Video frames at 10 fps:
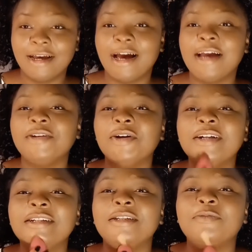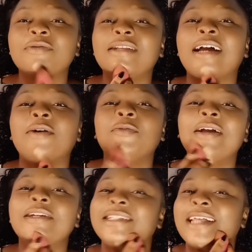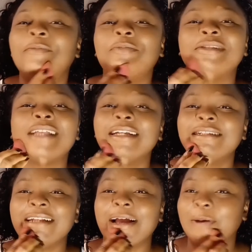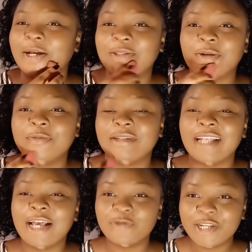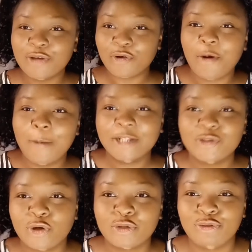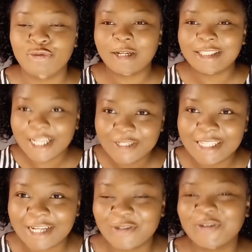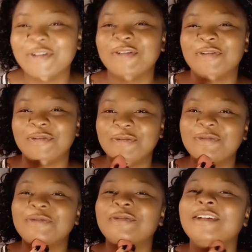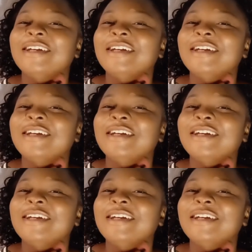I know this food that when you start pretending about something, that's when they'll come and touch you and tell you they're talking to you.